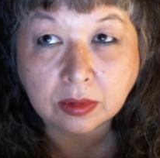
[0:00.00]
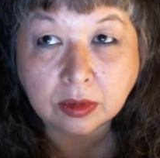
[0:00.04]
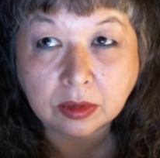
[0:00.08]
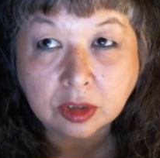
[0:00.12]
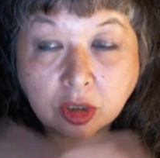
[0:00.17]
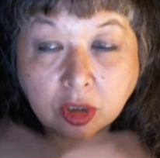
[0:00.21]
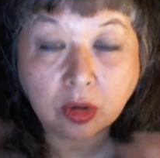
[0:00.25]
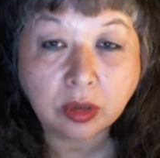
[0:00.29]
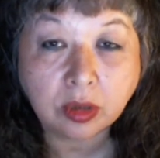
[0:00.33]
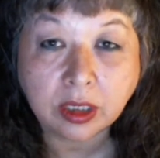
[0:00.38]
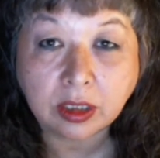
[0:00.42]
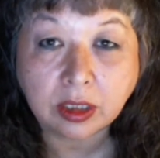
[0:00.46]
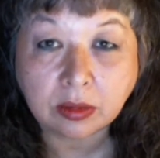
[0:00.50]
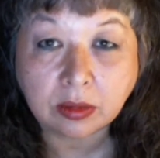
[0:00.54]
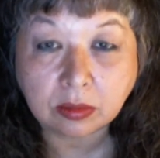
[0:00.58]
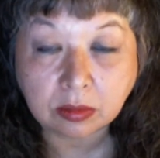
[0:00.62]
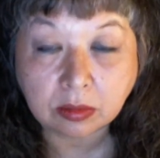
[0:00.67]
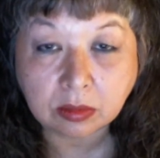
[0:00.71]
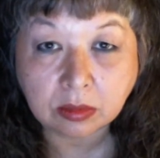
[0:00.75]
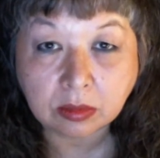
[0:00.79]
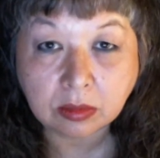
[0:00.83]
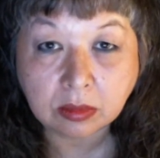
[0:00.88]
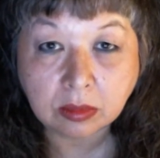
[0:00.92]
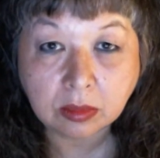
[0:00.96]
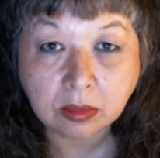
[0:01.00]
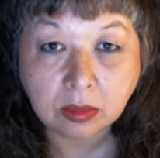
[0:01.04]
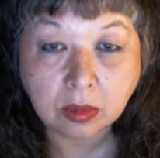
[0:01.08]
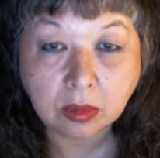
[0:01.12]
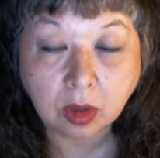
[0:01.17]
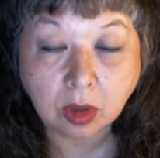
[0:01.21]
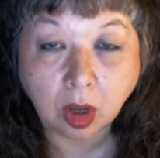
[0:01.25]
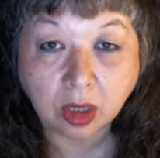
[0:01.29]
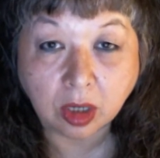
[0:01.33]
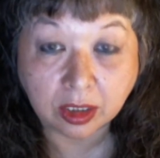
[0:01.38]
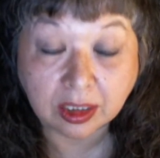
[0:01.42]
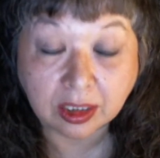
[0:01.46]
turning
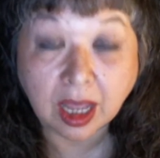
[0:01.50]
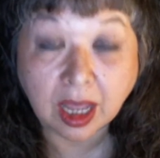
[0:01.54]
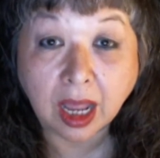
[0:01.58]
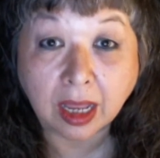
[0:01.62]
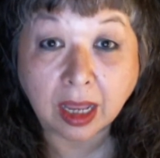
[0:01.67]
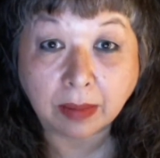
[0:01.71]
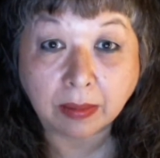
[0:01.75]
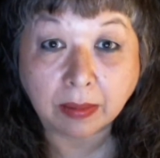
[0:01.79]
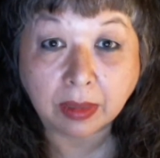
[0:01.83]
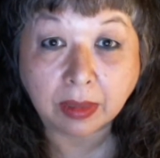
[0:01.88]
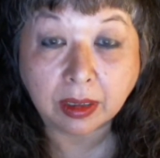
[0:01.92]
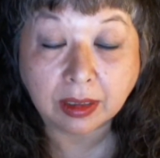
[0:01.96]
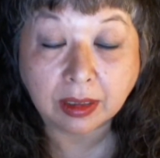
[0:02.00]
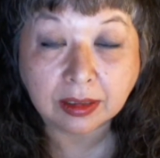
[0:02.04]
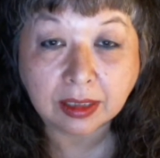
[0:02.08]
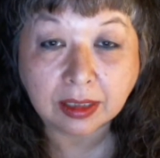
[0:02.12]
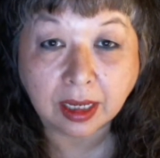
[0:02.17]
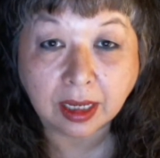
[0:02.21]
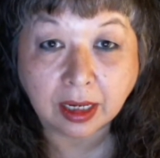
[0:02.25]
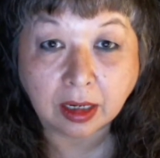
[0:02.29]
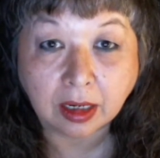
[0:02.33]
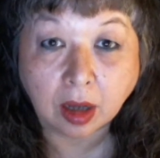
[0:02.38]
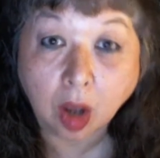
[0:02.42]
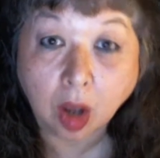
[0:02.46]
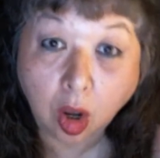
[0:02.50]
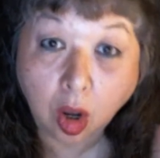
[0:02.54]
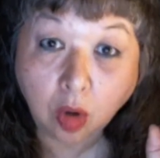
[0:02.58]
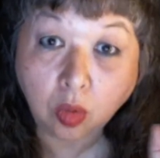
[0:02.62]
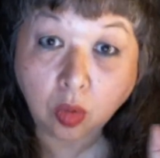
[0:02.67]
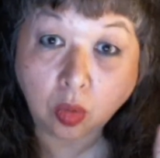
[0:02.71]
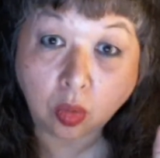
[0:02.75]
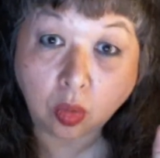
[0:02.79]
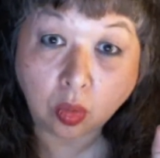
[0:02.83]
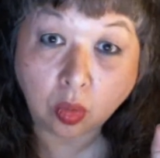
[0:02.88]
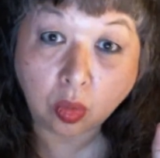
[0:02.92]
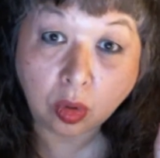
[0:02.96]
on a dime and saying,
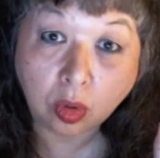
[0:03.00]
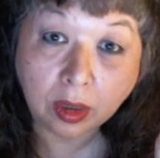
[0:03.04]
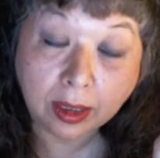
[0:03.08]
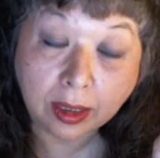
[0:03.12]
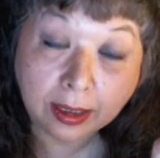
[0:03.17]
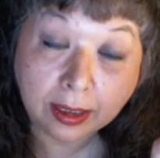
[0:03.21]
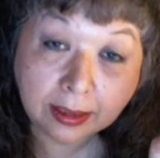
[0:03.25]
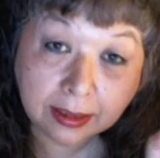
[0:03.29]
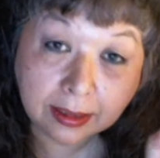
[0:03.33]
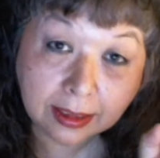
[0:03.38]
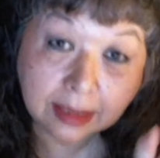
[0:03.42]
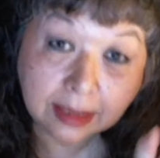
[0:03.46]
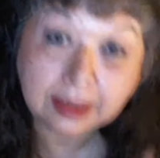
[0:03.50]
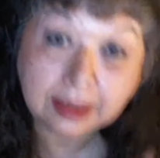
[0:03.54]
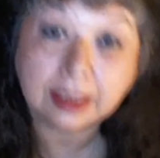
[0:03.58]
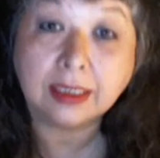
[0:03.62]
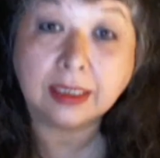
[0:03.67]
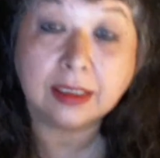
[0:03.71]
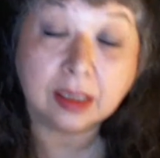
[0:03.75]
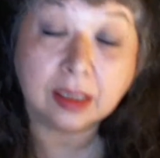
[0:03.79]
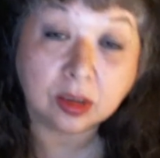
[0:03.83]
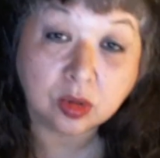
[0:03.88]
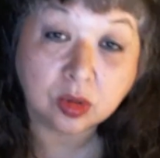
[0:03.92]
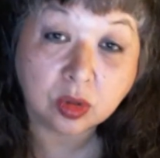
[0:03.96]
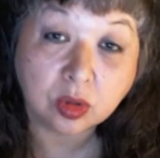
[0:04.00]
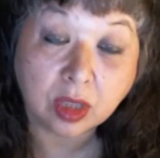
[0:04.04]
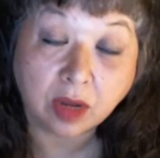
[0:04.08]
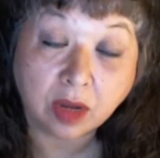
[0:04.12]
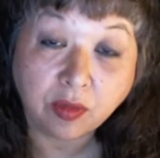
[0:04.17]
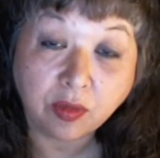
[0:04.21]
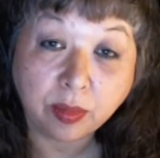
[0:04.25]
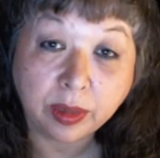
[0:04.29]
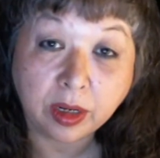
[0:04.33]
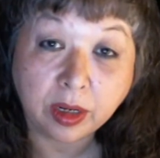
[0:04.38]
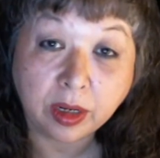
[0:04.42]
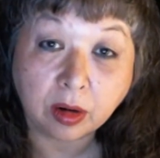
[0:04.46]
oh, let's get in touch with
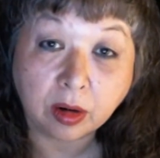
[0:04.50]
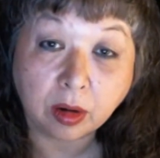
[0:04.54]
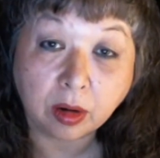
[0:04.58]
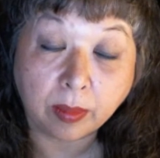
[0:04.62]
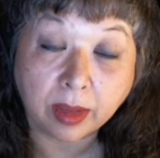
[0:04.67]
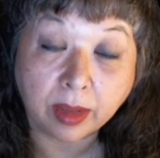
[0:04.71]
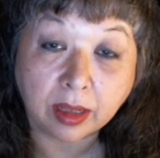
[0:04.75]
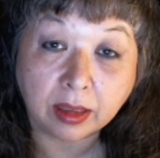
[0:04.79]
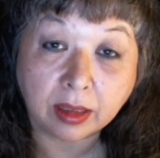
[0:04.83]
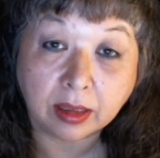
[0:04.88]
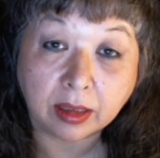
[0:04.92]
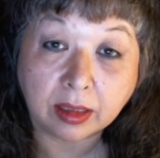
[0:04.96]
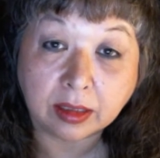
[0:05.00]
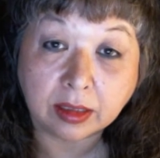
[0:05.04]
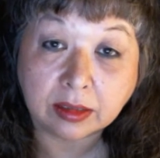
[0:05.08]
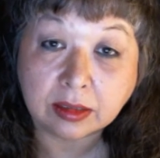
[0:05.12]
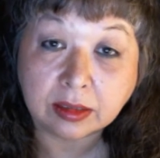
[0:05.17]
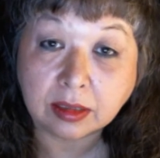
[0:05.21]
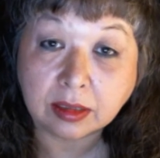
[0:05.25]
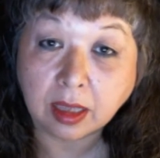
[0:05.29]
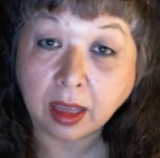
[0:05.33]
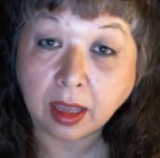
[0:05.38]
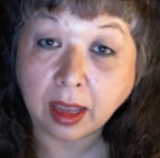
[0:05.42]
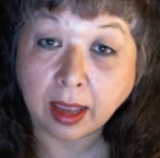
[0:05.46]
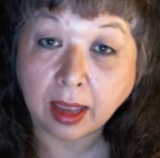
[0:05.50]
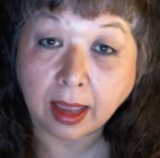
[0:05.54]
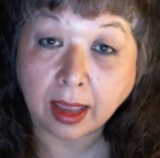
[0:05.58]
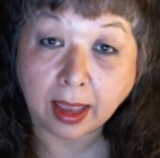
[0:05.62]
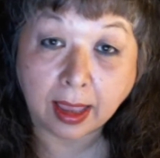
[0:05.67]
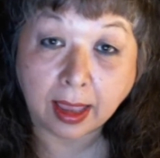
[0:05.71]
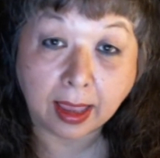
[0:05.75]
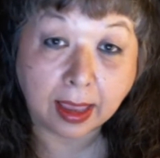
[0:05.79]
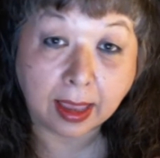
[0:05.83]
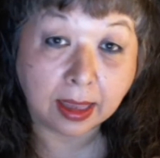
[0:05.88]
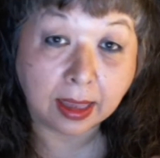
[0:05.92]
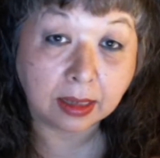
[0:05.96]
everybody on our mailing list
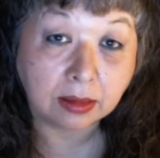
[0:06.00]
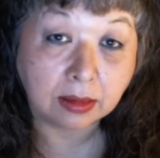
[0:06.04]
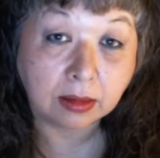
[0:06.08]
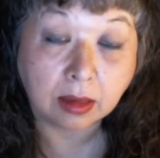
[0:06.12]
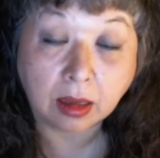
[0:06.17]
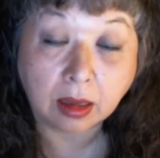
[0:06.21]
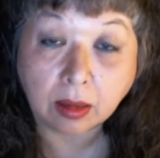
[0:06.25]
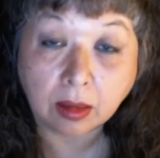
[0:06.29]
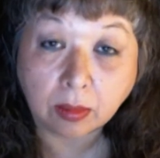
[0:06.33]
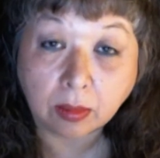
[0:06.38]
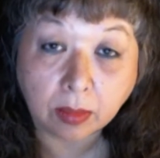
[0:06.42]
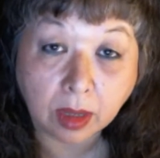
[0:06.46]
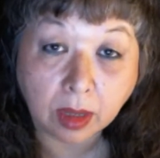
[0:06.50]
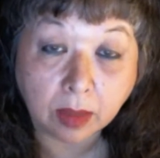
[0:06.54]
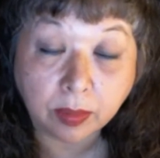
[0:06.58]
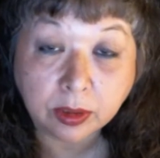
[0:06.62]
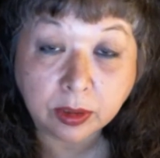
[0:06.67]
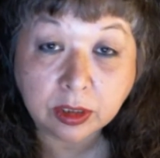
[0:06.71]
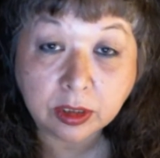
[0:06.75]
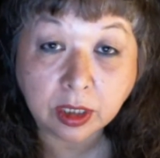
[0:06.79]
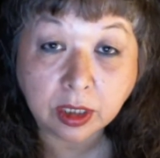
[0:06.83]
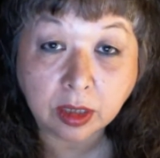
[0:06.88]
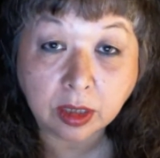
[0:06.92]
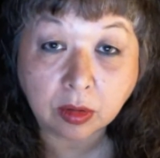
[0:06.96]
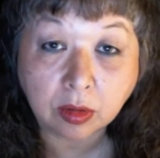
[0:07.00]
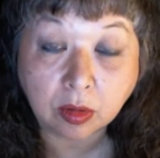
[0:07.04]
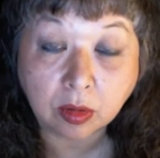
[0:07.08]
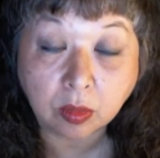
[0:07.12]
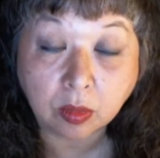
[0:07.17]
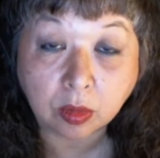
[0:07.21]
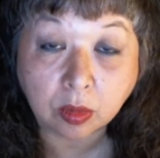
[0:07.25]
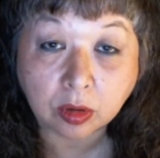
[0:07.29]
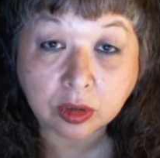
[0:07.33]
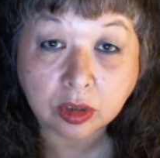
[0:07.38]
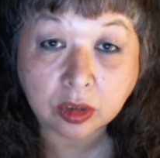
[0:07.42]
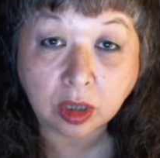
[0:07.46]
and put together a
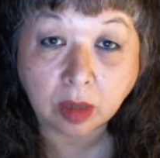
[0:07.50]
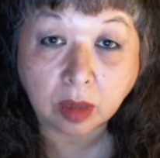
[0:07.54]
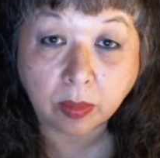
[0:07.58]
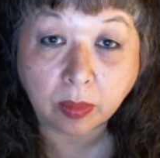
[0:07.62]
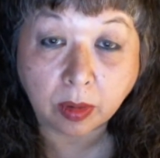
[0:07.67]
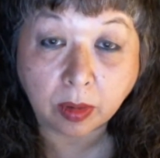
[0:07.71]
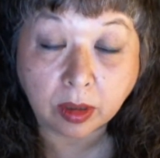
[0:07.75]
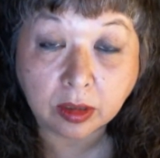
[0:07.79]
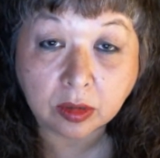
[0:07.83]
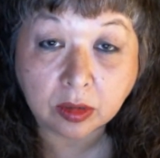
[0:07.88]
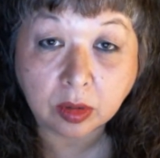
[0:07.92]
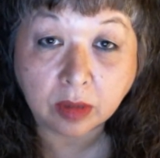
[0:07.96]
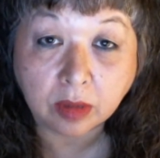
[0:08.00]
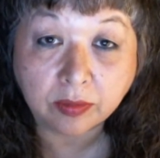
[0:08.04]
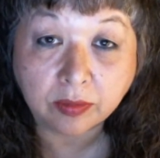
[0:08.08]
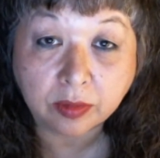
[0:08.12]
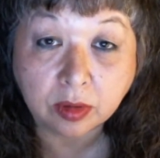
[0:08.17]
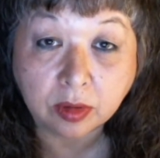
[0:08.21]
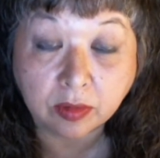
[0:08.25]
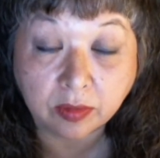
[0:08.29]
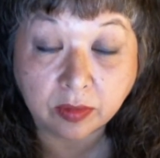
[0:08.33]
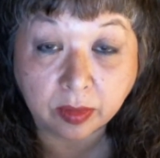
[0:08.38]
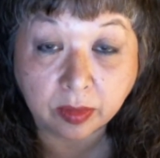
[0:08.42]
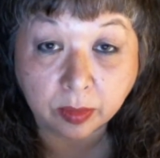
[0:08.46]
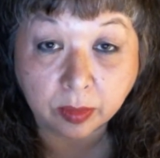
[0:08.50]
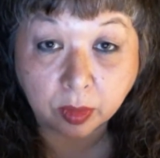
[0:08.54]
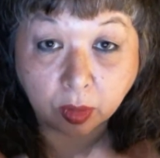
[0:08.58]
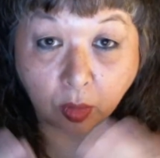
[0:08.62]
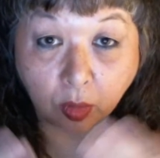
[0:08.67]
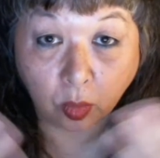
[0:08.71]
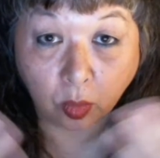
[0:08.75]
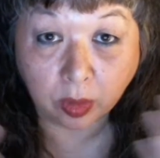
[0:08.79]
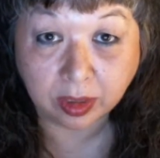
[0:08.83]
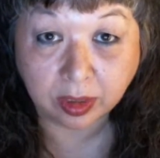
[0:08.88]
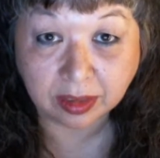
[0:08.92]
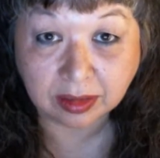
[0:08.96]
workshop on the 12th of November
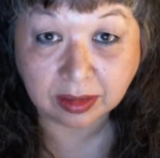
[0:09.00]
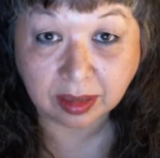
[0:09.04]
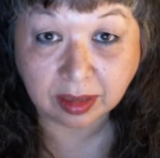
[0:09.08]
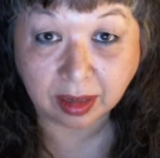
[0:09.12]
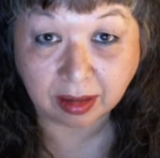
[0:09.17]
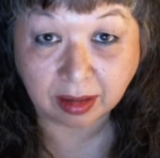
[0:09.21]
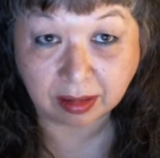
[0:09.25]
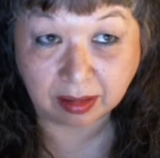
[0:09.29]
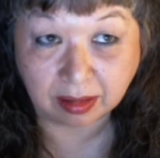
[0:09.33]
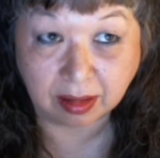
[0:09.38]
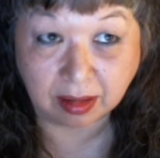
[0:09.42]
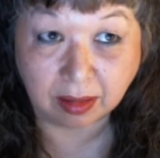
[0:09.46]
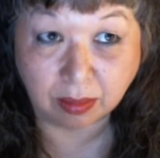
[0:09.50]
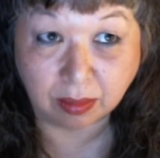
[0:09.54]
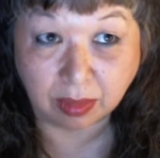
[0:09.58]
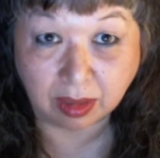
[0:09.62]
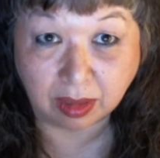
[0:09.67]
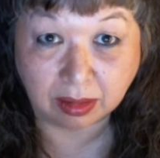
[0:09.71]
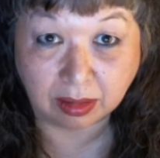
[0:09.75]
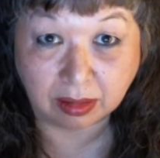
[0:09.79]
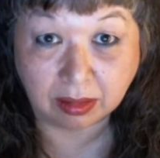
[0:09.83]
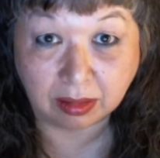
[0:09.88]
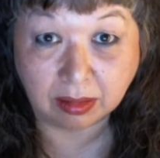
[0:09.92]
when it's like a month,